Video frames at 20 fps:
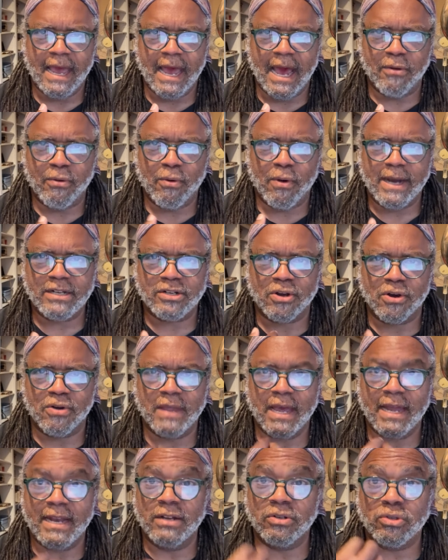How do I
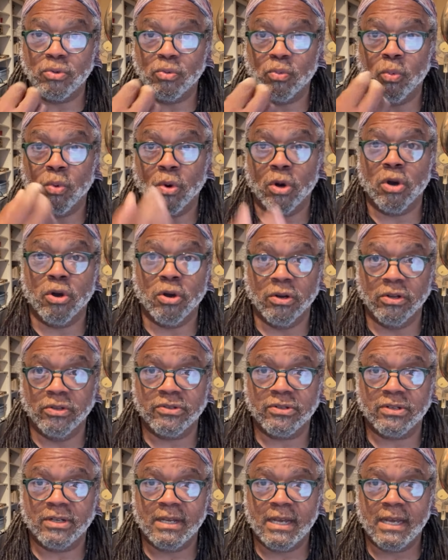turn that into
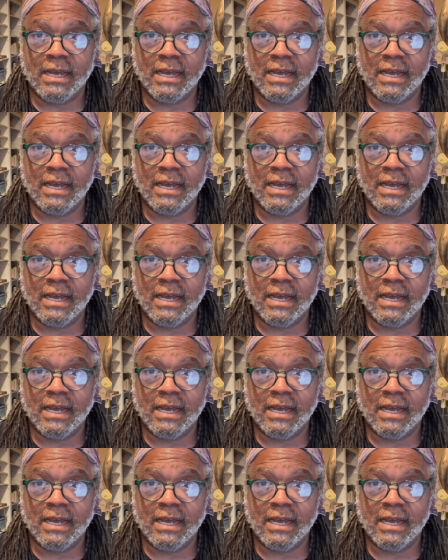words?